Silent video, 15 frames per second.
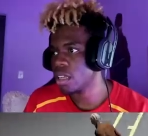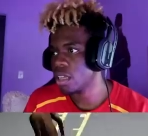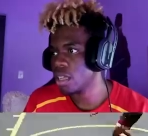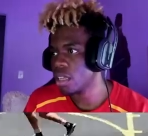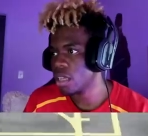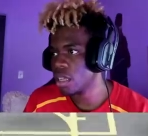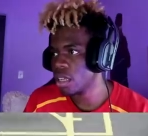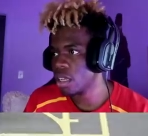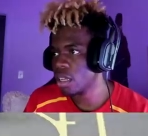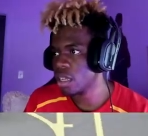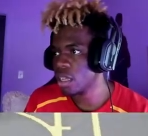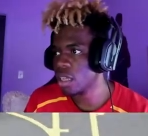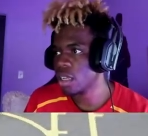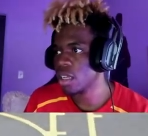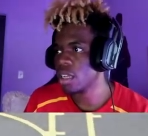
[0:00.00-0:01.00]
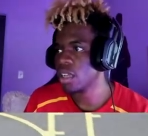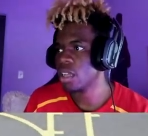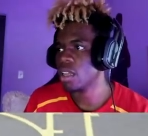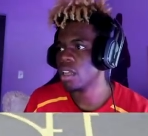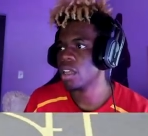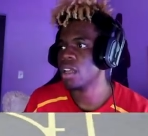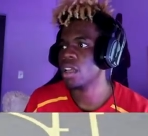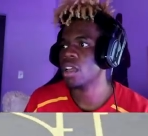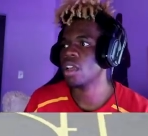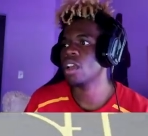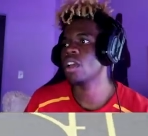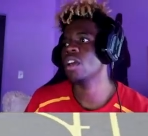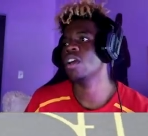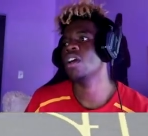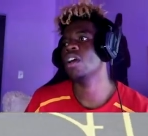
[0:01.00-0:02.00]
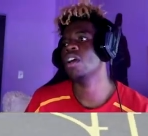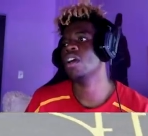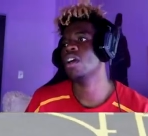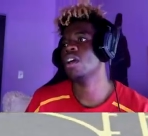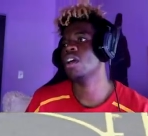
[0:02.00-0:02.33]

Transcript: No one is speaking in this clip.